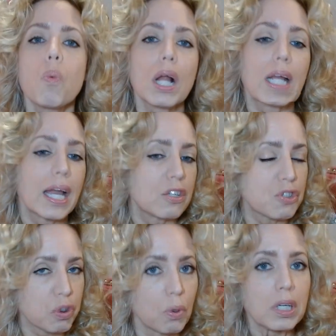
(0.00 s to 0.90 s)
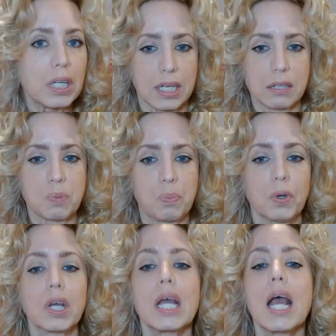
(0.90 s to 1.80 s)
While I adored King's
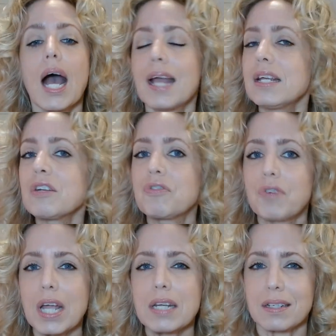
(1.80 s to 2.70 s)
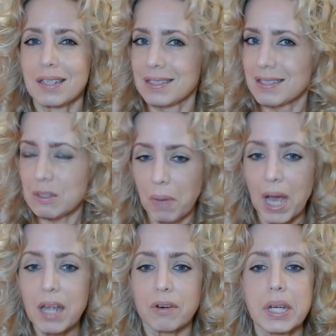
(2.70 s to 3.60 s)
book, I didn't find it
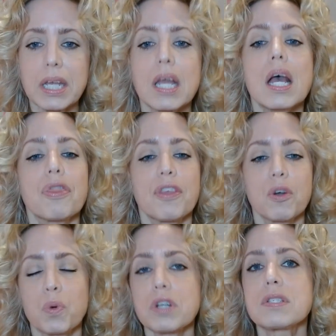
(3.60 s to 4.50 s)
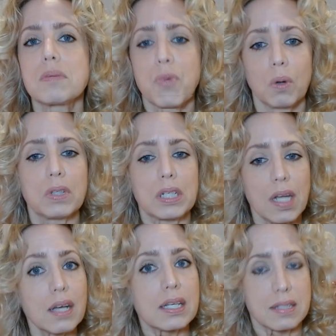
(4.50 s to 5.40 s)
inspiring. There were some golden
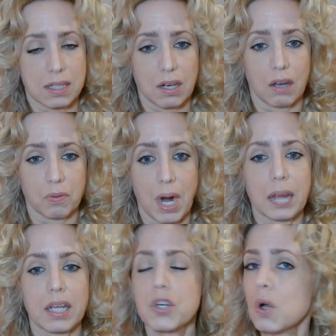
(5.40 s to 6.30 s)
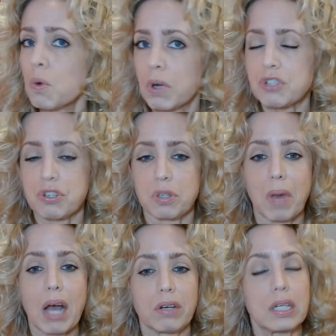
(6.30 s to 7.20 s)
nuggets in On Writing, no question
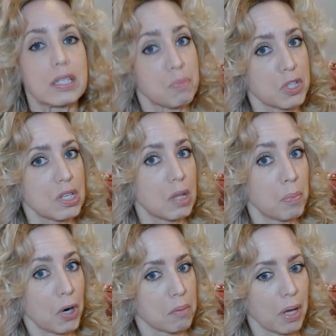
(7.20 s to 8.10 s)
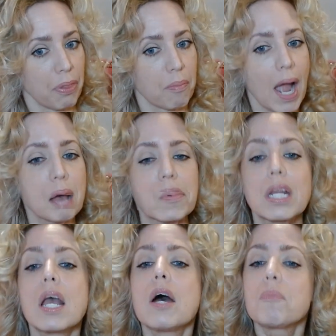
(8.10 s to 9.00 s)
about it, especially the part about the rabbit,
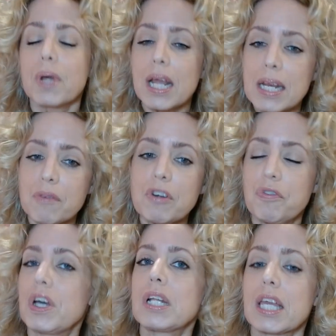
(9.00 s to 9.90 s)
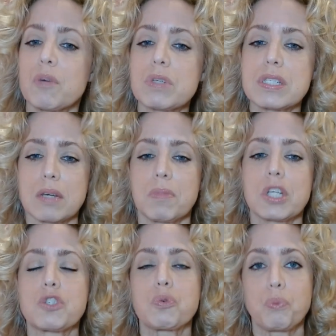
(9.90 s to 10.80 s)
but I never felt like it was
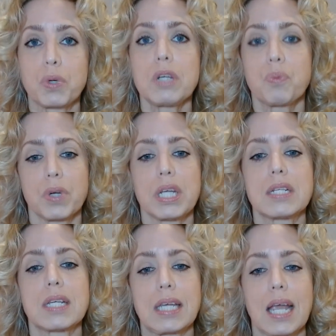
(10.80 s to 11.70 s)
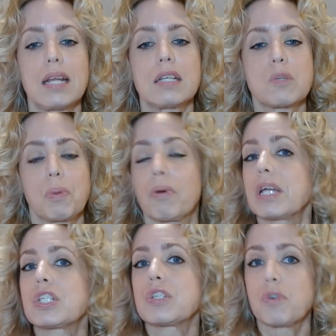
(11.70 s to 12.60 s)
something to reread to gain
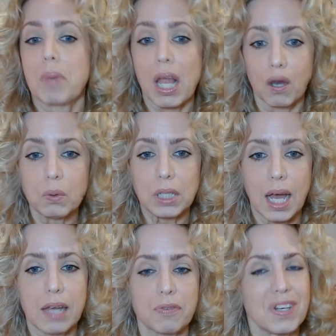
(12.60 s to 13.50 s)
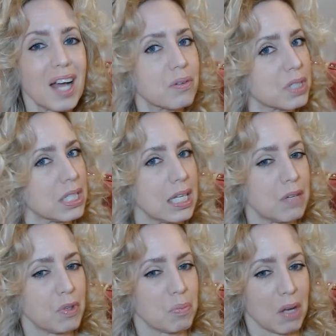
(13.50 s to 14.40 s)
inspiration for my own life, not really
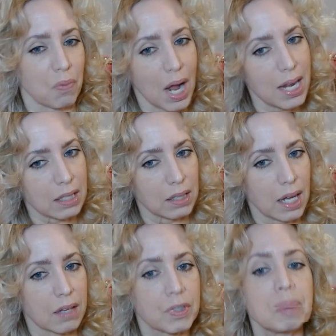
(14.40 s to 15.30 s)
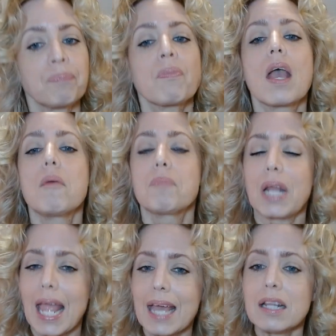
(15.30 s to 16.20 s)
even my writing life.
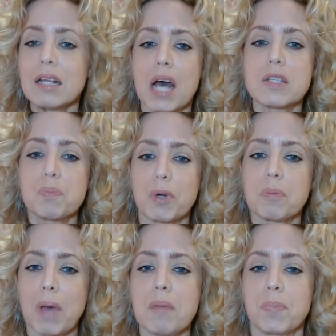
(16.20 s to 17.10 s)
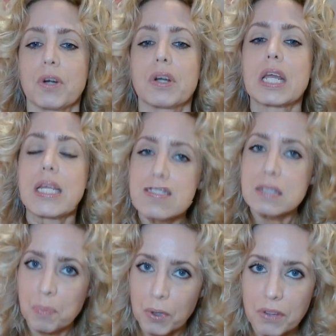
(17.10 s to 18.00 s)
But Anne Lamott's Bird by Bird is
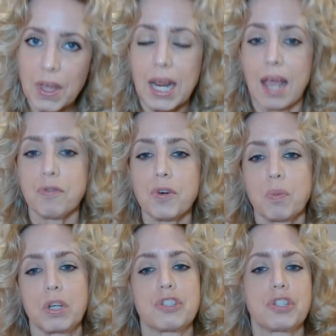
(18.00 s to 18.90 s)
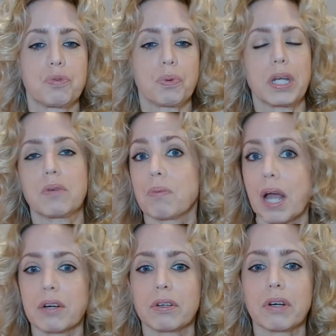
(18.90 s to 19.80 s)
a book that everyone should read,
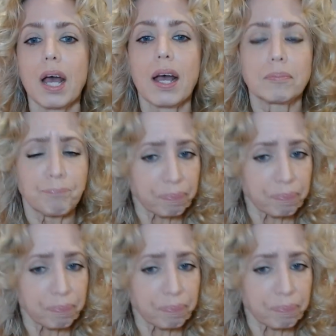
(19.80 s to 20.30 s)
writer or not.